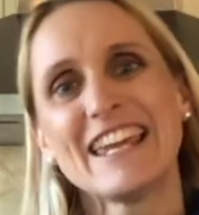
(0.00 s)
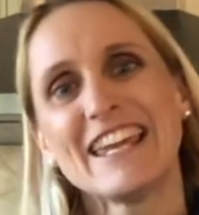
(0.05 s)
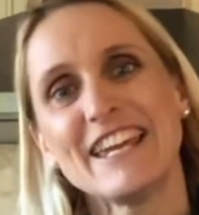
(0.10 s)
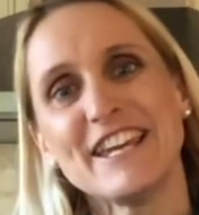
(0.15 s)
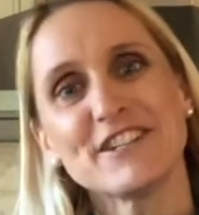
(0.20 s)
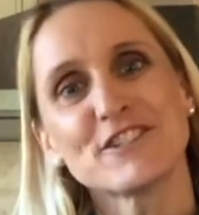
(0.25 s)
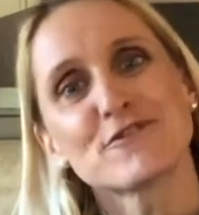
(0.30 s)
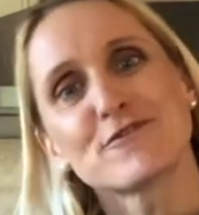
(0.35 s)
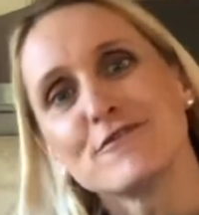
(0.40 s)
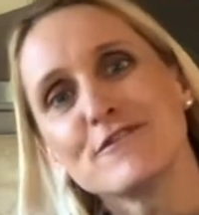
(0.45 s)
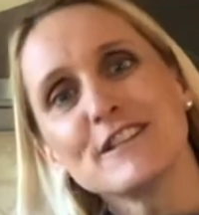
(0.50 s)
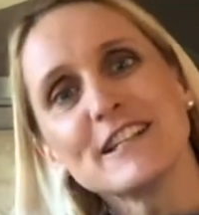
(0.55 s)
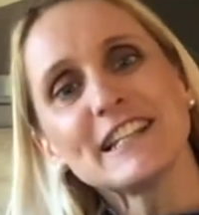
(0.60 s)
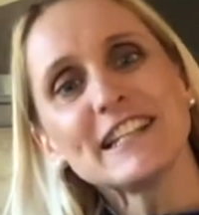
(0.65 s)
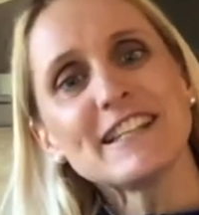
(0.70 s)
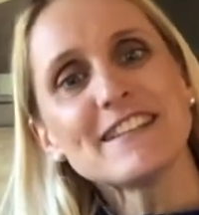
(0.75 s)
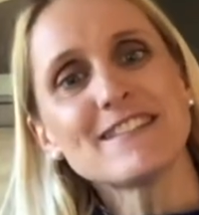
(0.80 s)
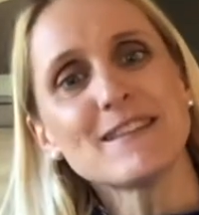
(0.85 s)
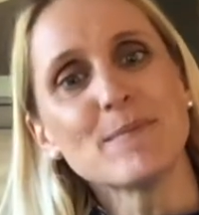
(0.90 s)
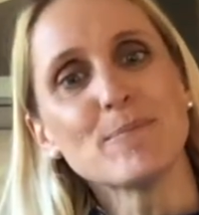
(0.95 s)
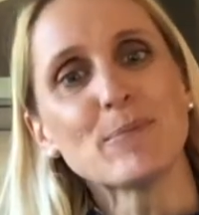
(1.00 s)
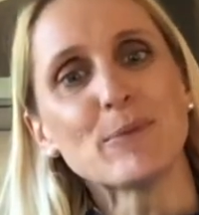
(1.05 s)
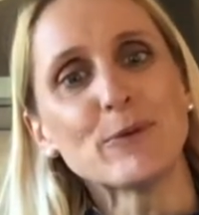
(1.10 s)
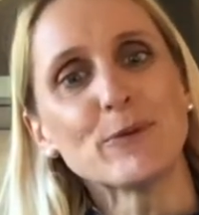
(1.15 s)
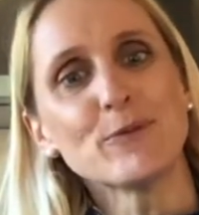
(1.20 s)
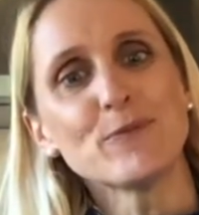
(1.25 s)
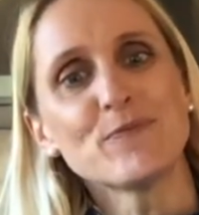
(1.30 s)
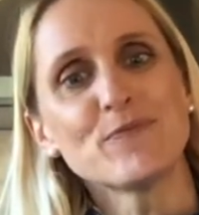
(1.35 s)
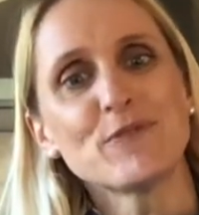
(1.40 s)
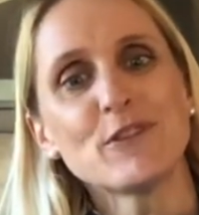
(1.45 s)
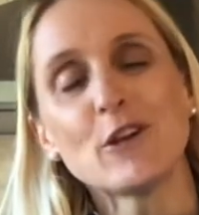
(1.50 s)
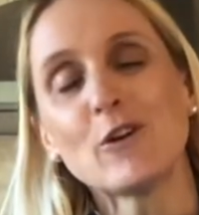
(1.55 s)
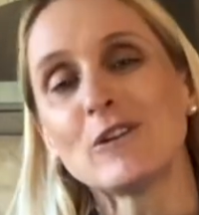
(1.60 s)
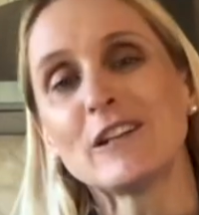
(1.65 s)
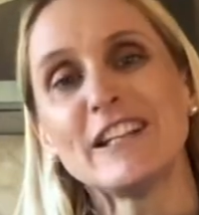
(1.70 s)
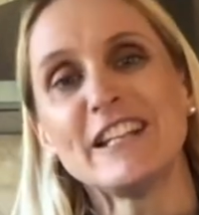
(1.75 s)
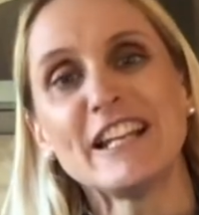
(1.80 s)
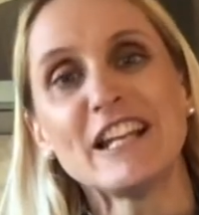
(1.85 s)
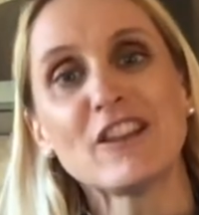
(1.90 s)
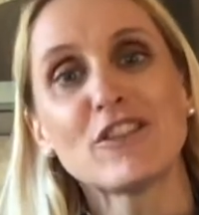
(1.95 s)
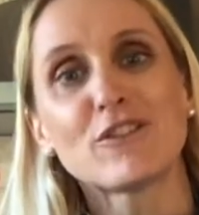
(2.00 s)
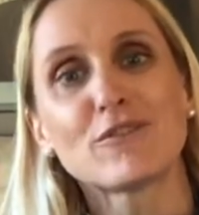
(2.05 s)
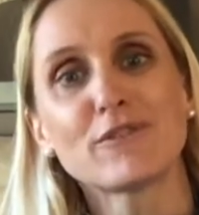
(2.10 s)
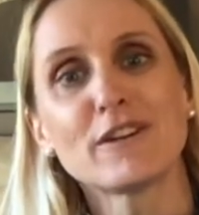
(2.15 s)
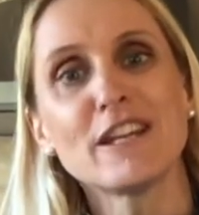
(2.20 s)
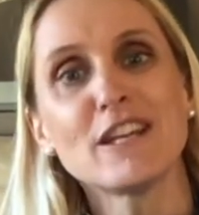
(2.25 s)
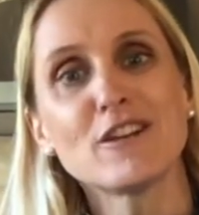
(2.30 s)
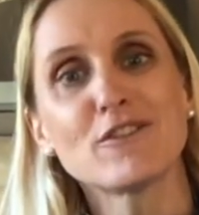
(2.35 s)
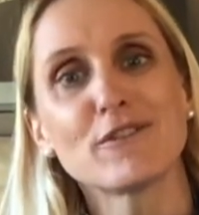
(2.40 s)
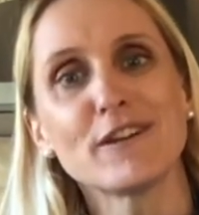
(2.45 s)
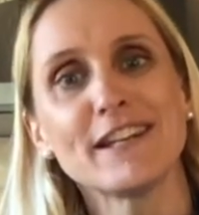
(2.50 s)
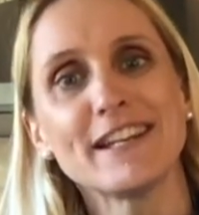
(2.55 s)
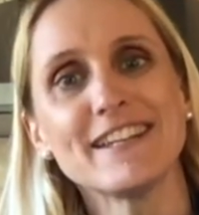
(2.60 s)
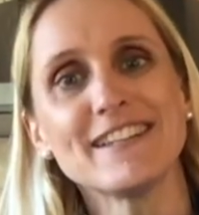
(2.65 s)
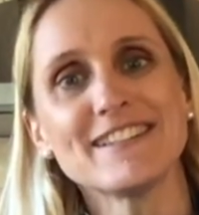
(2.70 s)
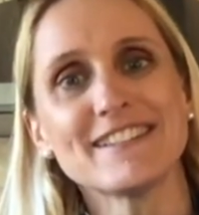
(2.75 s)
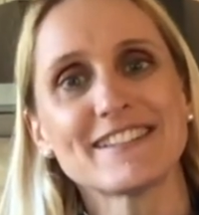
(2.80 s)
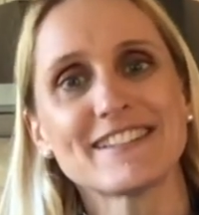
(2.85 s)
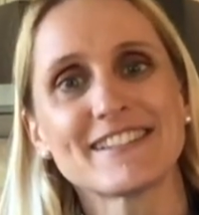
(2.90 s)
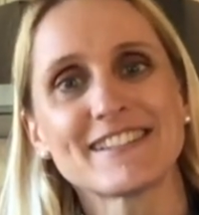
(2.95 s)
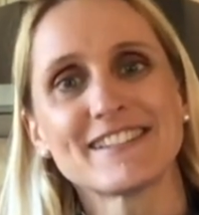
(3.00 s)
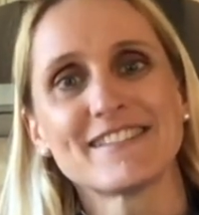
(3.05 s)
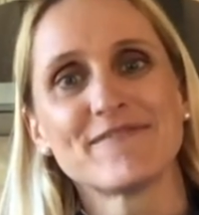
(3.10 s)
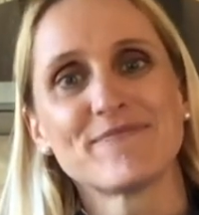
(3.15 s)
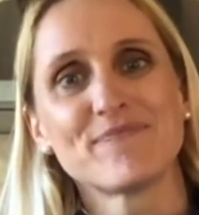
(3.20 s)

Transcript: It's really simple. You only need three ingredients: